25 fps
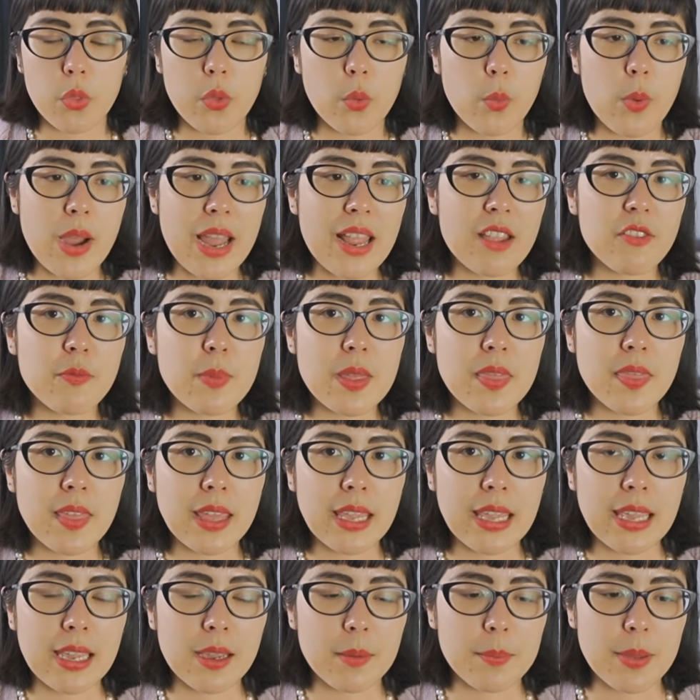the way i've been
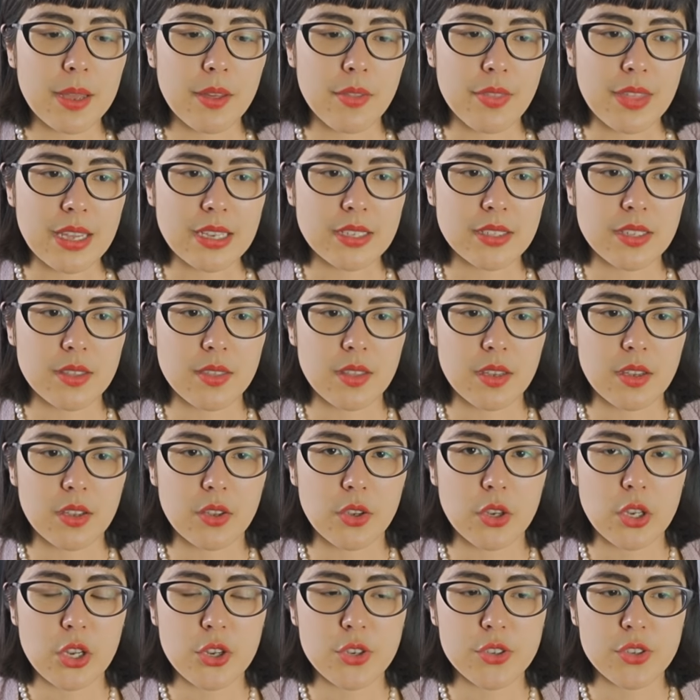thinking about this and the
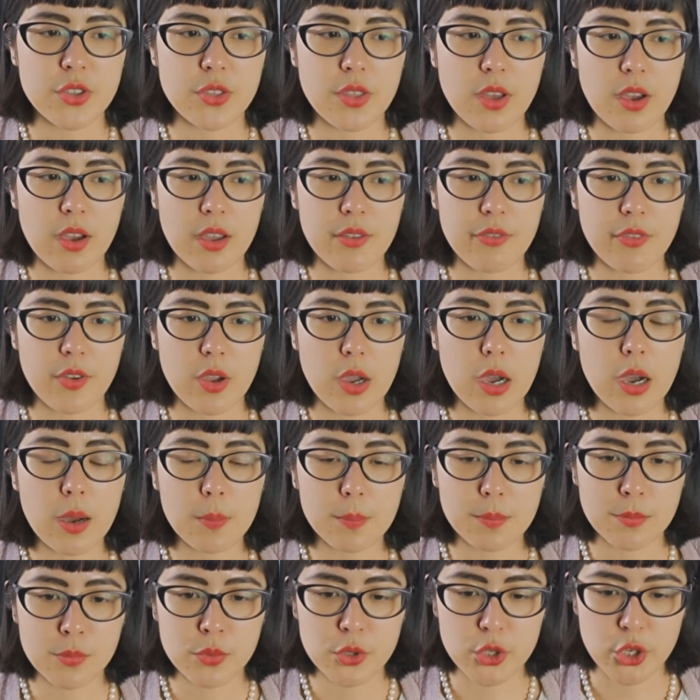conclusion that i've
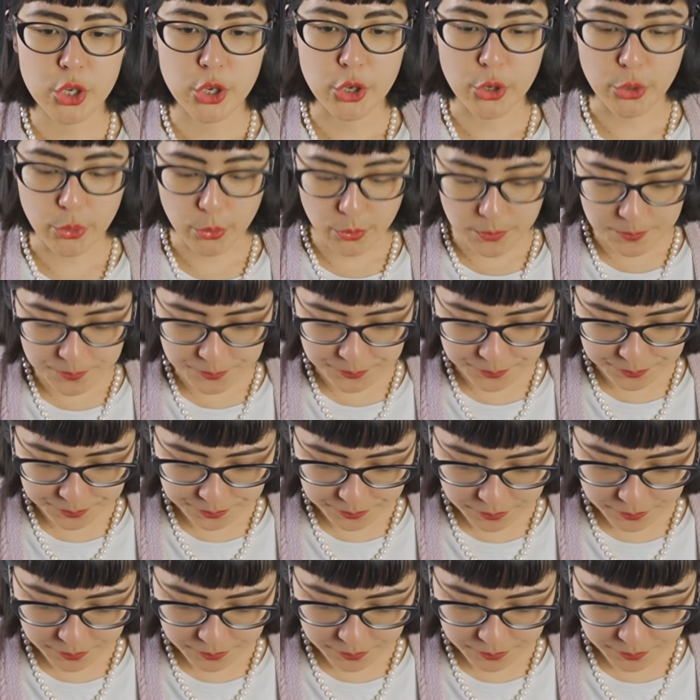come to